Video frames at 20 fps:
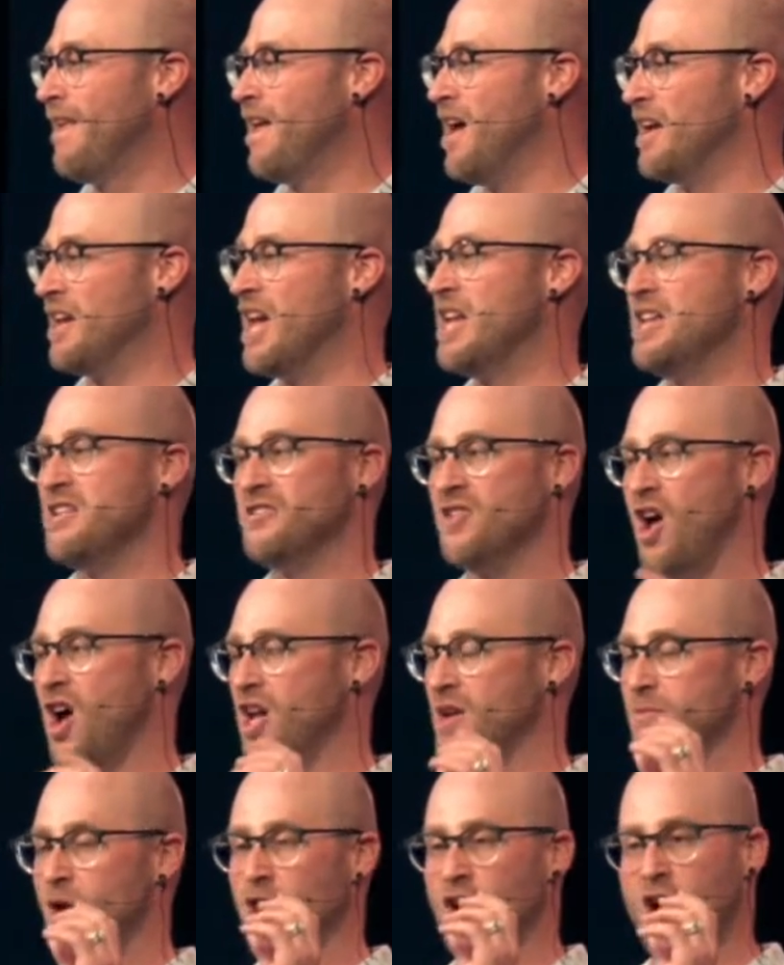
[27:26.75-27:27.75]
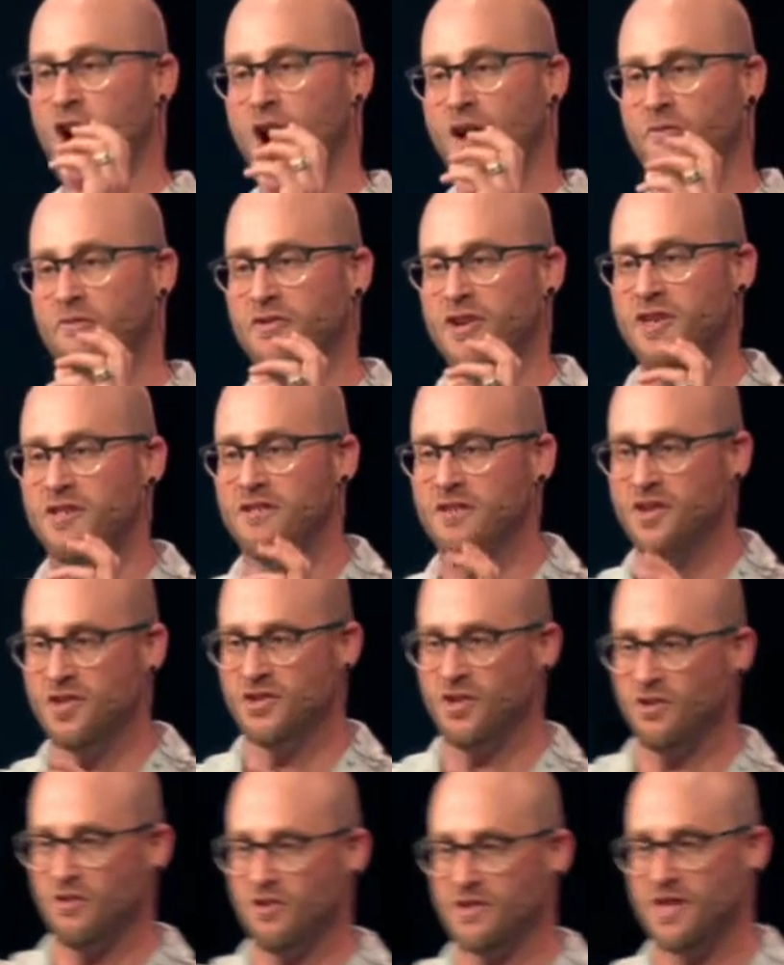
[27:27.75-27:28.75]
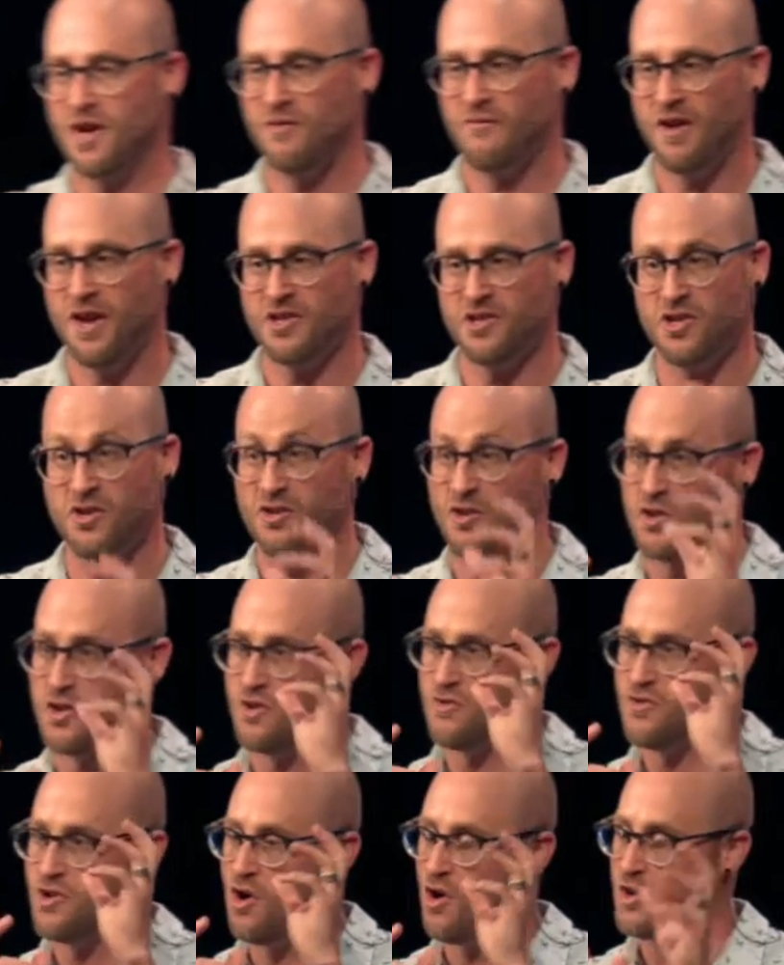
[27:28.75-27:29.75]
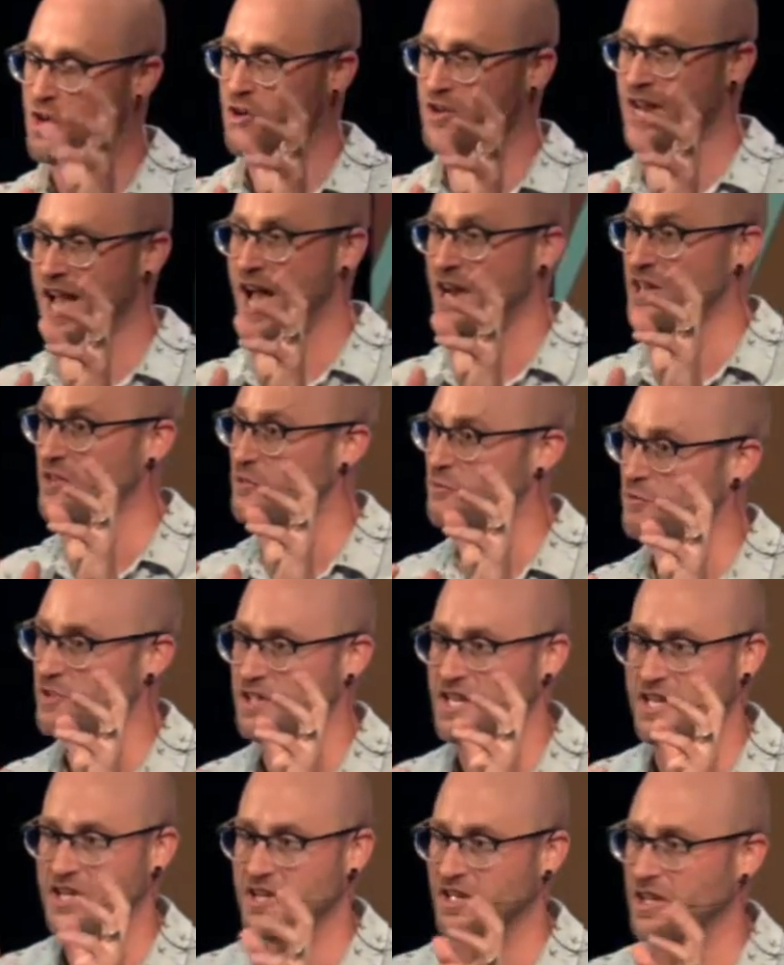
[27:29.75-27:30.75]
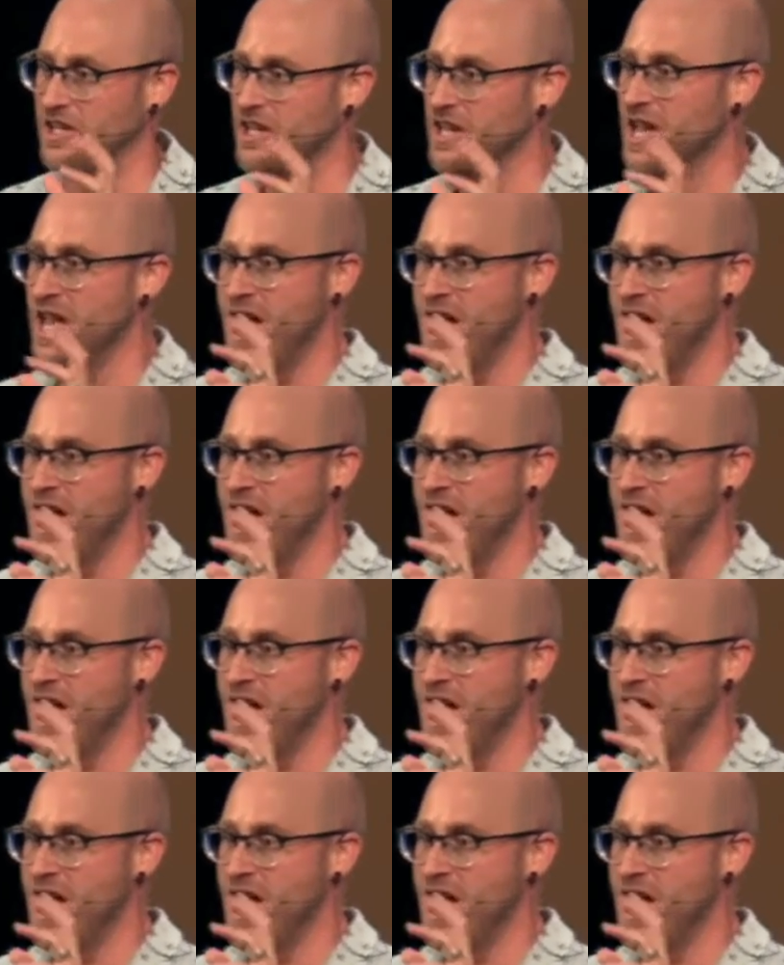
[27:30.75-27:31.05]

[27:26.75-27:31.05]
Again, he's talking about confidence in eternal salvation, so you know your daddy's really good,